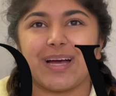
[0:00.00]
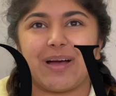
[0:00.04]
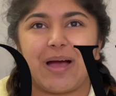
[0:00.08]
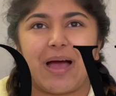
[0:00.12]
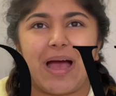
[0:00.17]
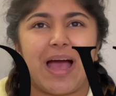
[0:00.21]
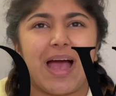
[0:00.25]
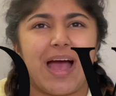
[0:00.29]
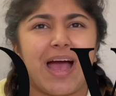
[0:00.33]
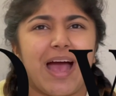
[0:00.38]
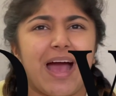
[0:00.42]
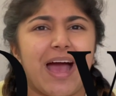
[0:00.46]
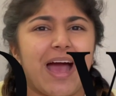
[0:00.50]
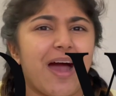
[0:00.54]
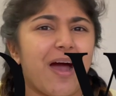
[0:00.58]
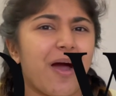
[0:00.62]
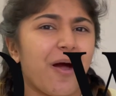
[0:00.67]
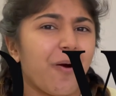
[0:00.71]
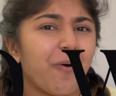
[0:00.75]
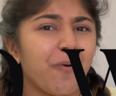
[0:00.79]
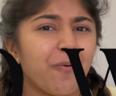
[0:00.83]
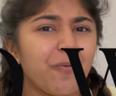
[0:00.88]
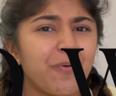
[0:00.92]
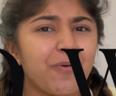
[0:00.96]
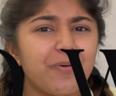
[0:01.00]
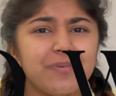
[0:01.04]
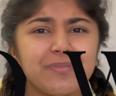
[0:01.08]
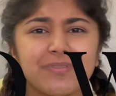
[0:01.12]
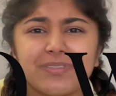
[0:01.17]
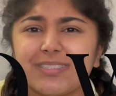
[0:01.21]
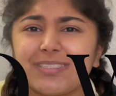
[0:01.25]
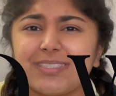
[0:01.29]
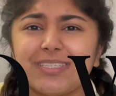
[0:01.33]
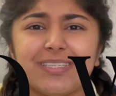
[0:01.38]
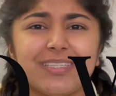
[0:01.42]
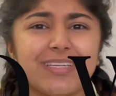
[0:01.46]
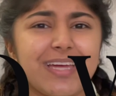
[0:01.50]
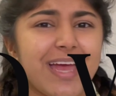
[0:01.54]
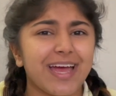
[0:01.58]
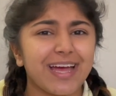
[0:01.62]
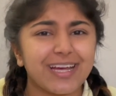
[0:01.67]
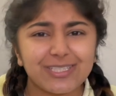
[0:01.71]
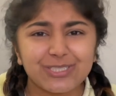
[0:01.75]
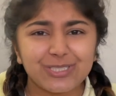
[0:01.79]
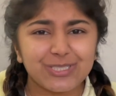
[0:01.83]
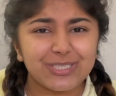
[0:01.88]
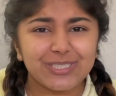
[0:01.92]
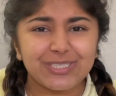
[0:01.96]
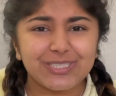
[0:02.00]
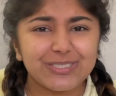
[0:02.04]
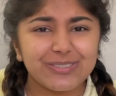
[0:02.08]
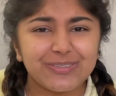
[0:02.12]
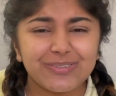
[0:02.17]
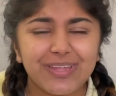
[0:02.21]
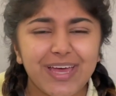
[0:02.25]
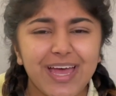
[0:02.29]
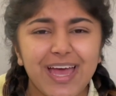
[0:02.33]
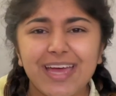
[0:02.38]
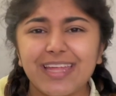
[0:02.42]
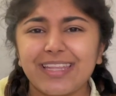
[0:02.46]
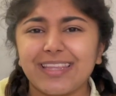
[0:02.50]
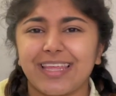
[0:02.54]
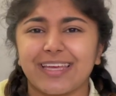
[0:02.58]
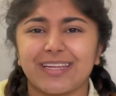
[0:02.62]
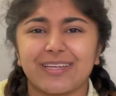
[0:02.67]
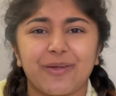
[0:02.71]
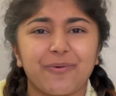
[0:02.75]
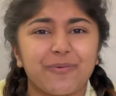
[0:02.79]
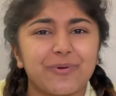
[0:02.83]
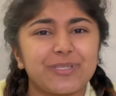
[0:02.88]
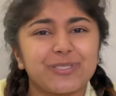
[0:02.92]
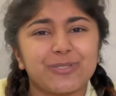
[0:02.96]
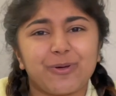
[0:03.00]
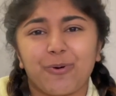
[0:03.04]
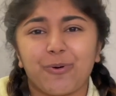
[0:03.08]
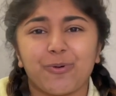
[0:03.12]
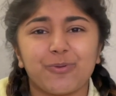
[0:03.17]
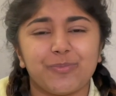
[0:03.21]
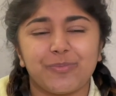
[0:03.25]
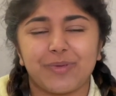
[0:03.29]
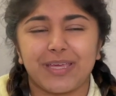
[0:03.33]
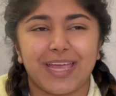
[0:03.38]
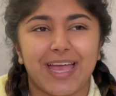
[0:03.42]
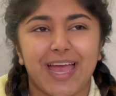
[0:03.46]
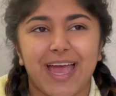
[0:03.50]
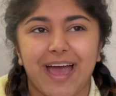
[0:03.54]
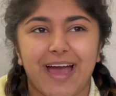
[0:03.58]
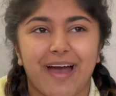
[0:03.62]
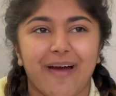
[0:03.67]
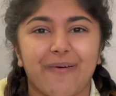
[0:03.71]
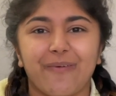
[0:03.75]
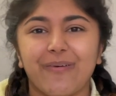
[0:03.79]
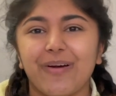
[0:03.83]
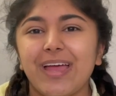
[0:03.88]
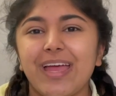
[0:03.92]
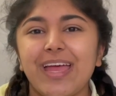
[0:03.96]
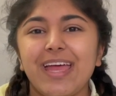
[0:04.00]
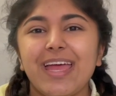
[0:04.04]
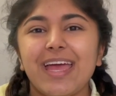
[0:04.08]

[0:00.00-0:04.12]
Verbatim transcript: how to actually do that. Like no one told me how.